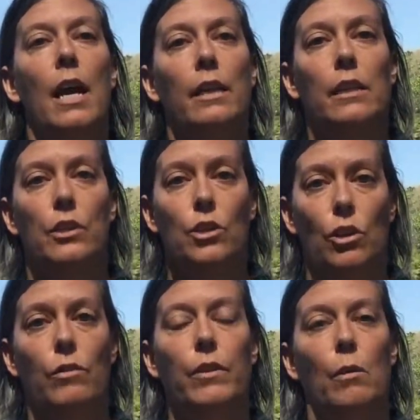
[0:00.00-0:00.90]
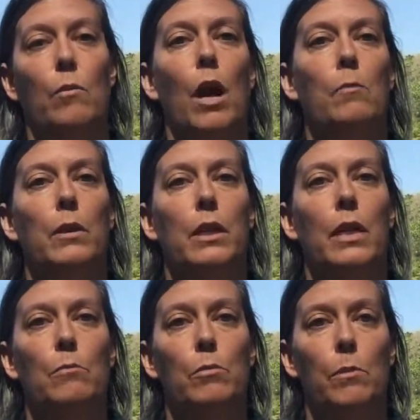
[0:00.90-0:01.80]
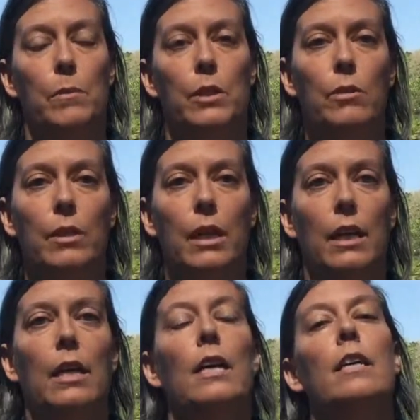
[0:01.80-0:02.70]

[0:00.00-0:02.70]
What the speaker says: and conserve their property in perpetuity